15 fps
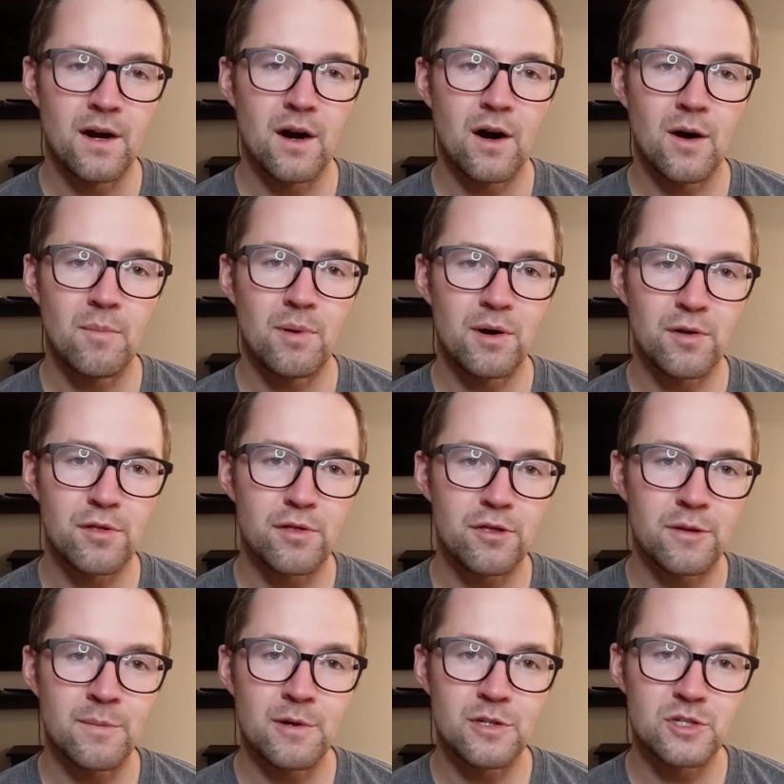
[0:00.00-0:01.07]
are both
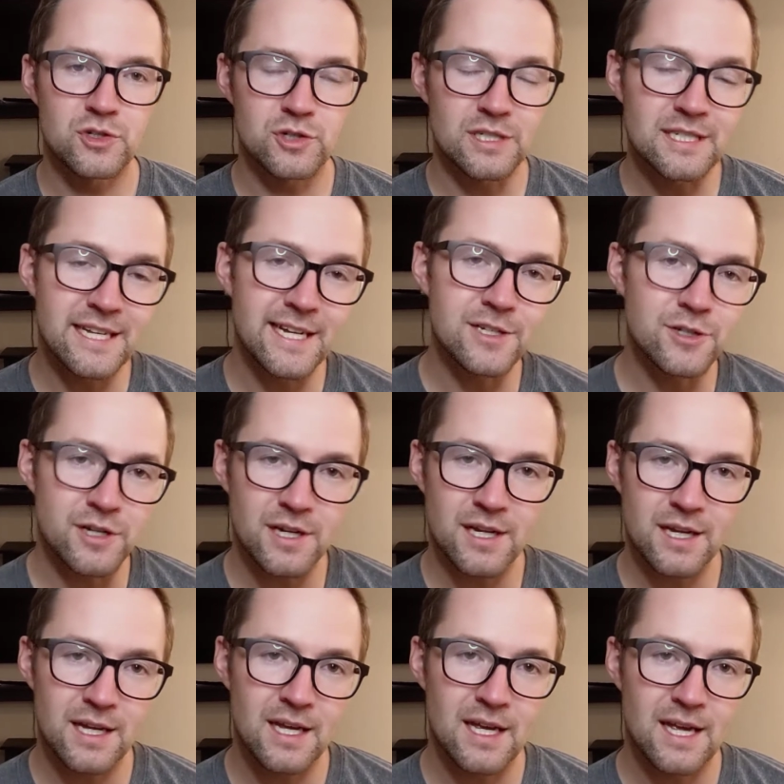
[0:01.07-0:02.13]
the most strategic
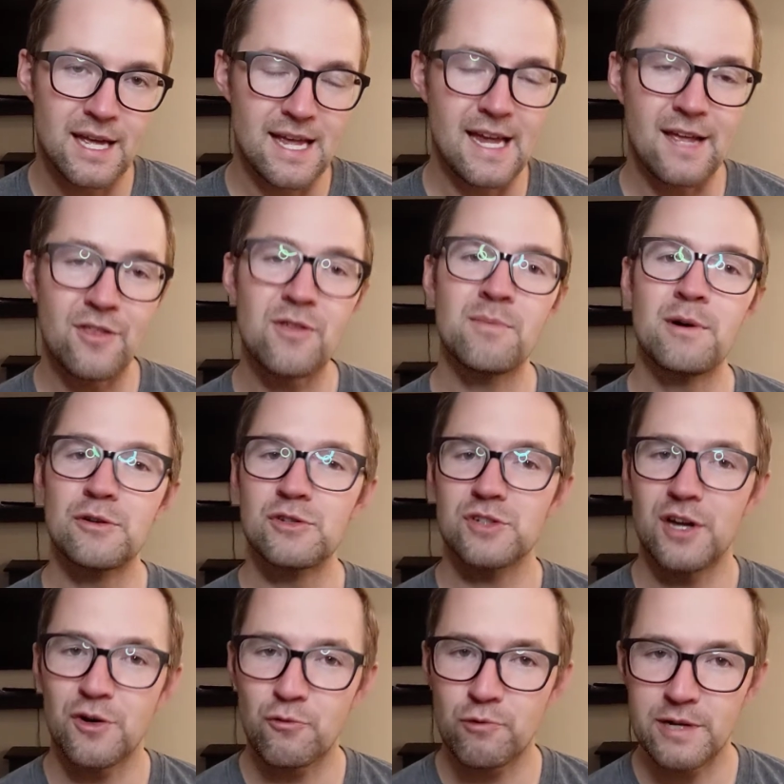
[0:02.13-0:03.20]
and the most
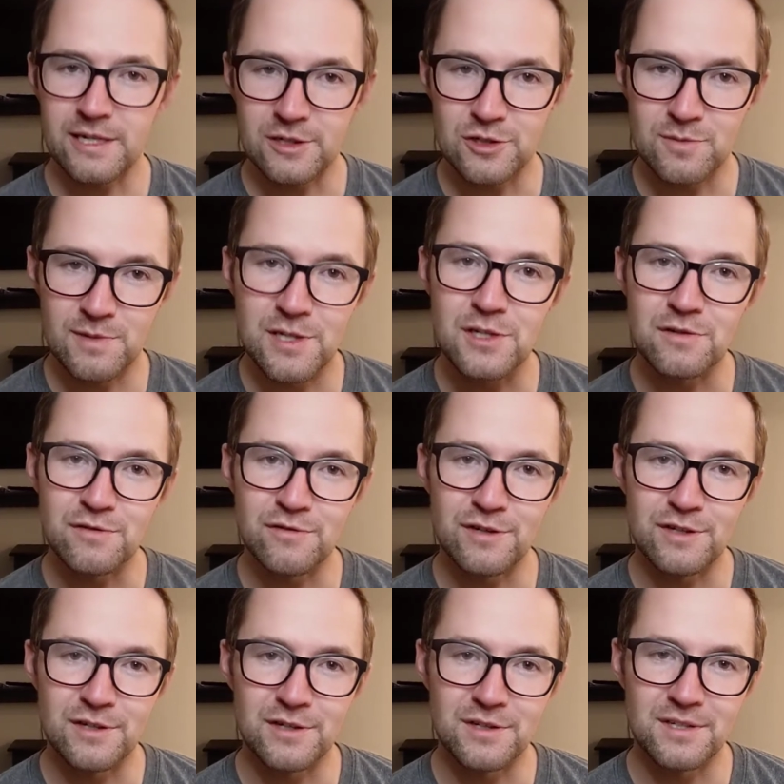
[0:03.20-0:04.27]
unreached mission
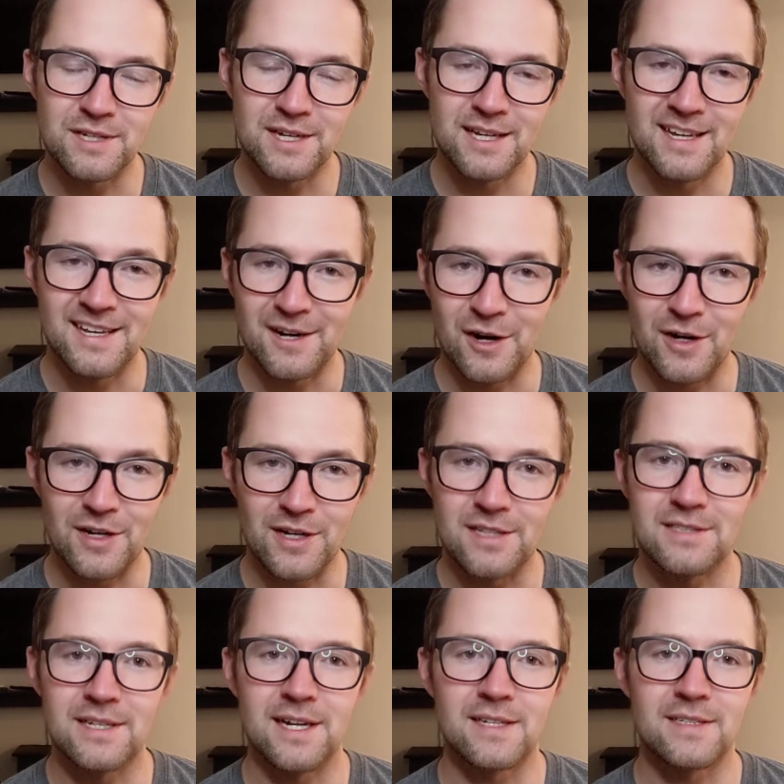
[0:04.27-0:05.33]
field in our
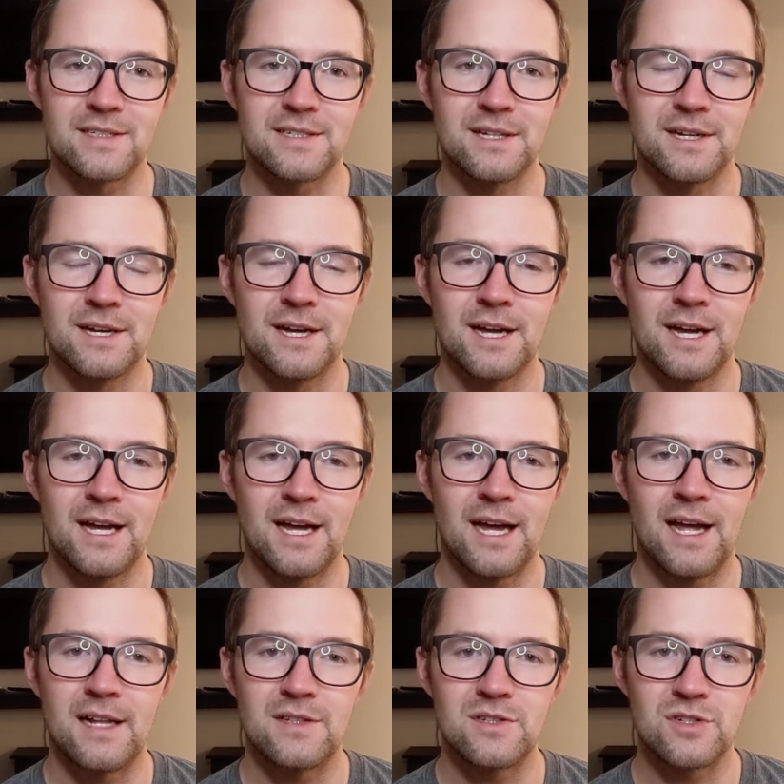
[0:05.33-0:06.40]
context.
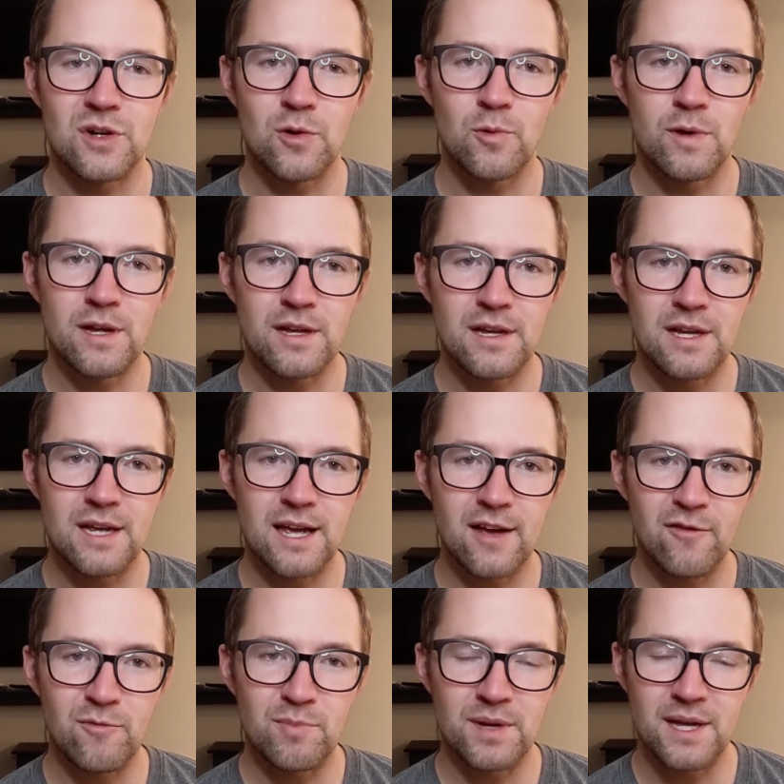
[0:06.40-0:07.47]
And so we
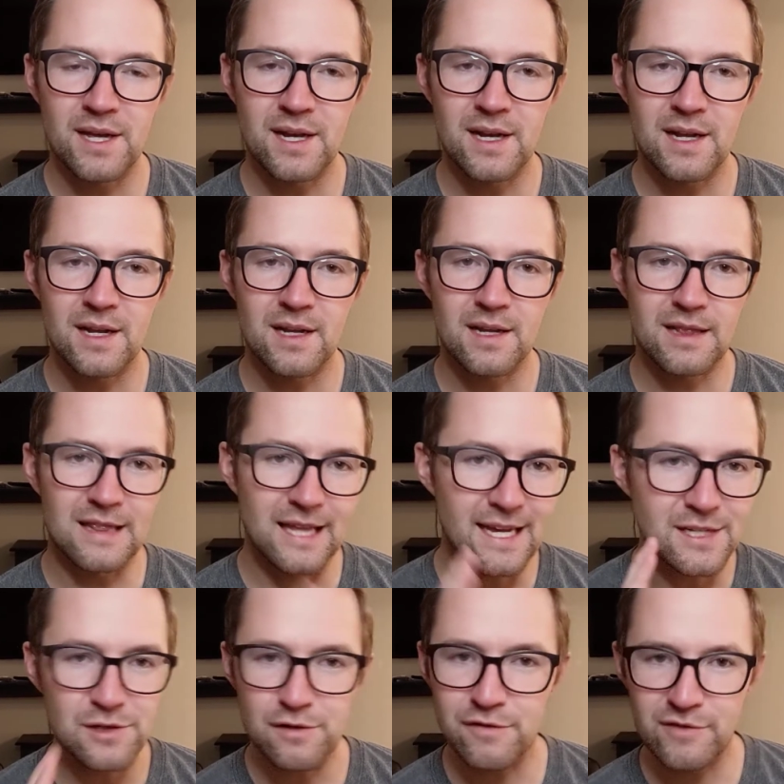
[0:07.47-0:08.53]
have been
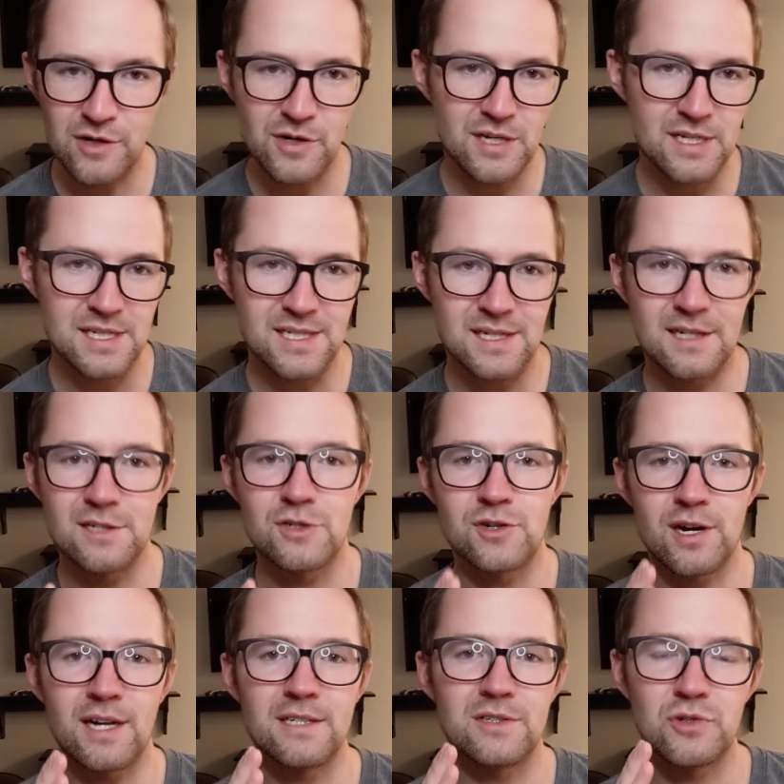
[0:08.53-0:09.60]
laser focused on
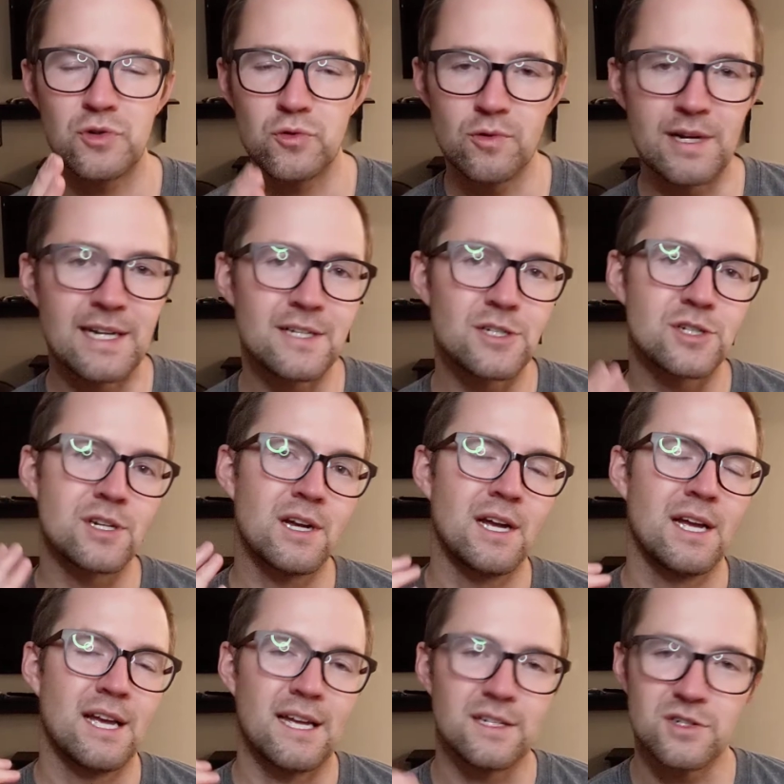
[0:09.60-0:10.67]
trying to reach
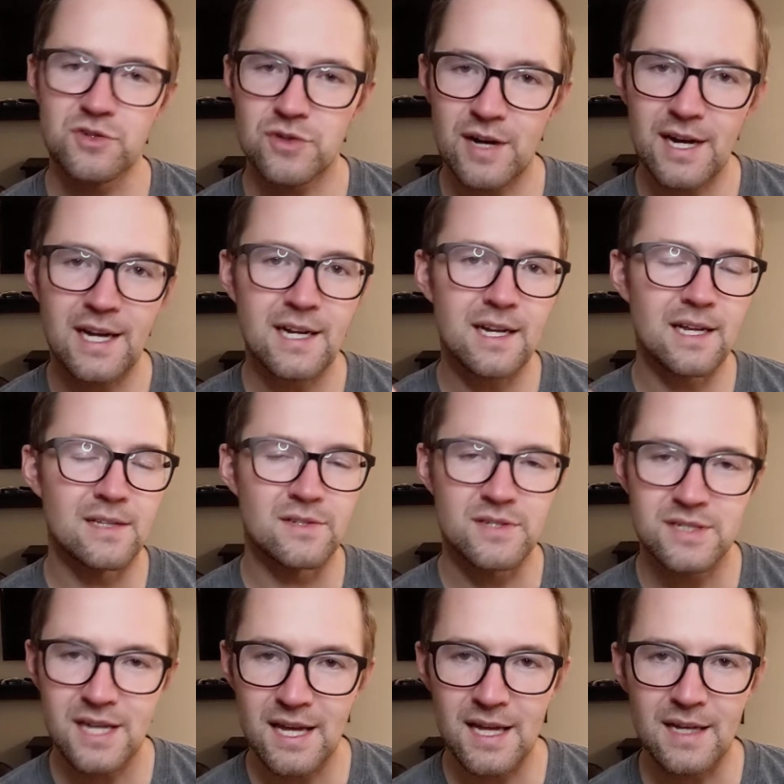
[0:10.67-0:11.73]
and train and
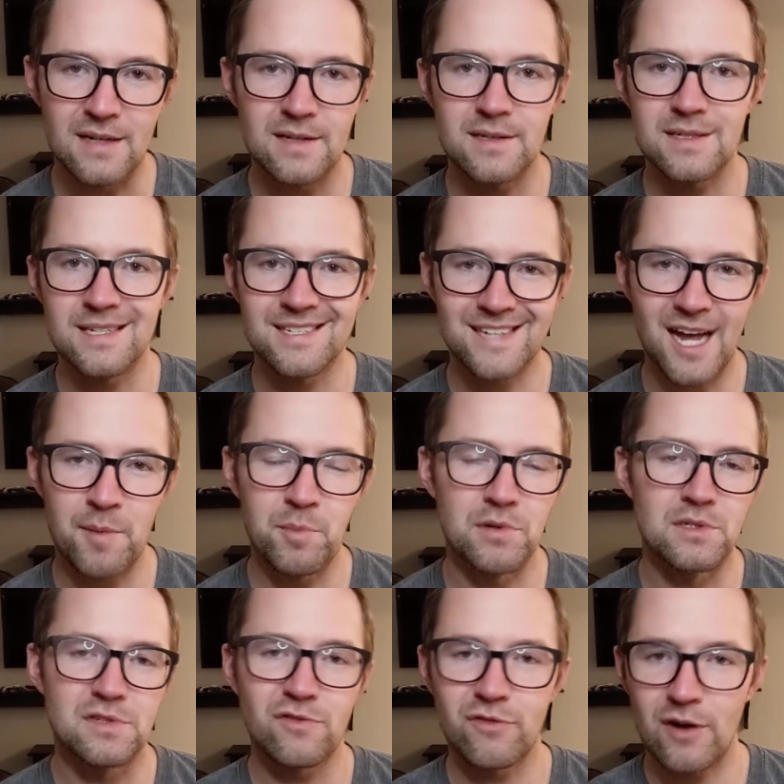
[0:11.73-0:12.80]
send
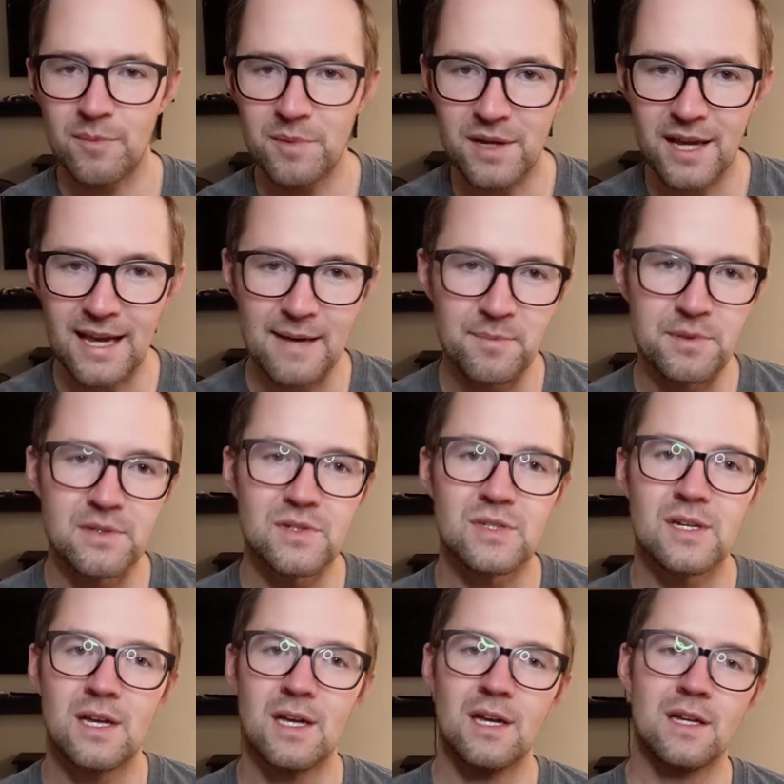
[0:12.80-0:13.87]
disciples from the campus
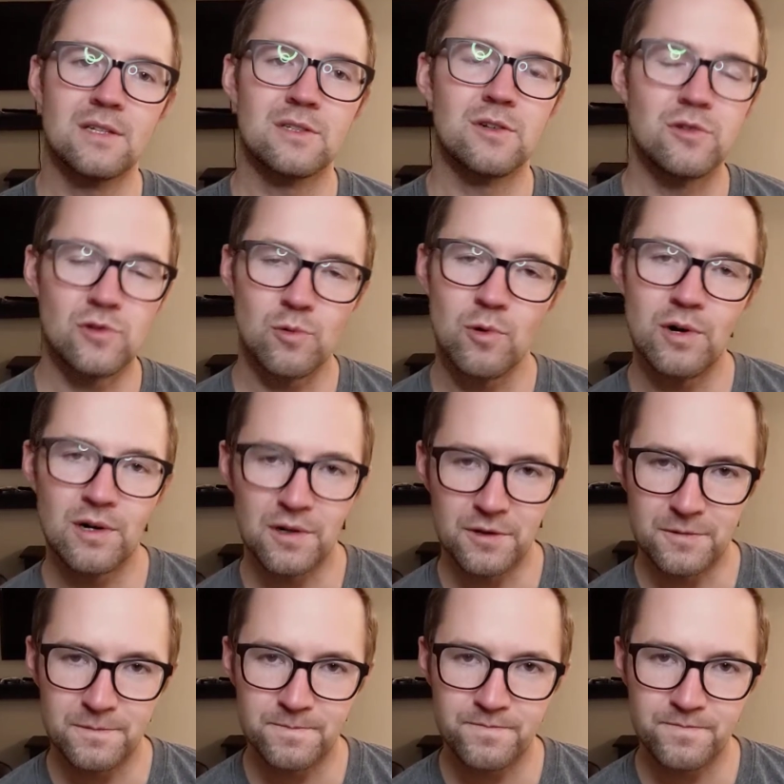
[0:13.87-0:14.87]
to the world.